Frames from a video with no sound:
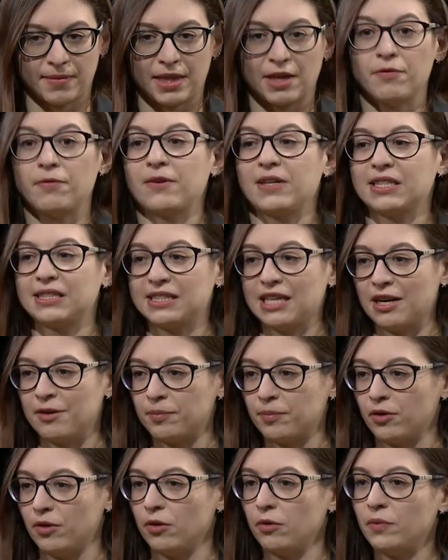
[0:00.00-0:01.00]
For
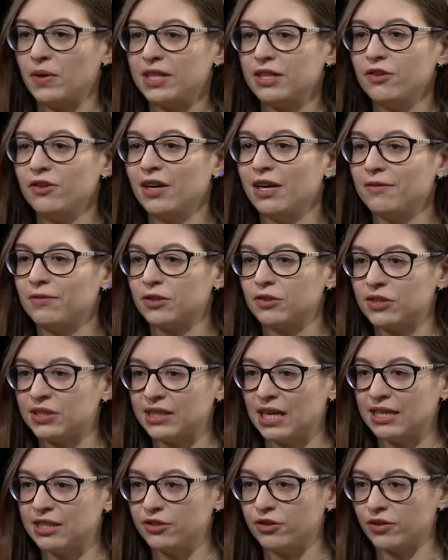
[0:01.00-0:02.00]
example, when you have to
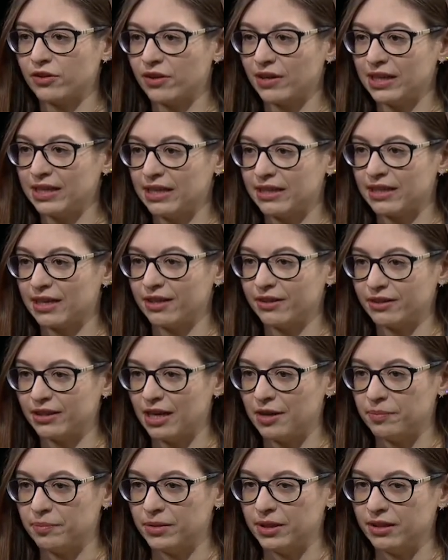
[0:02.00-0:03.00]
send your credit card
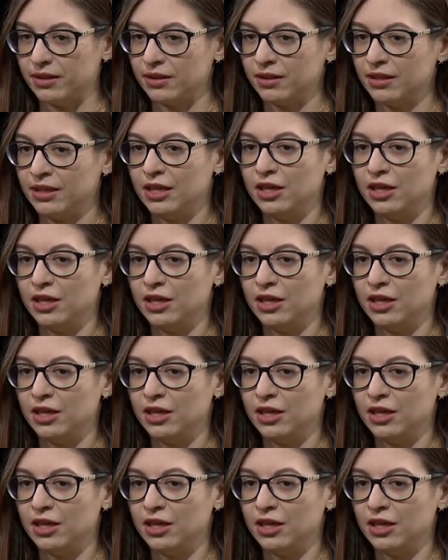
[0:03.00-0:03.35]
number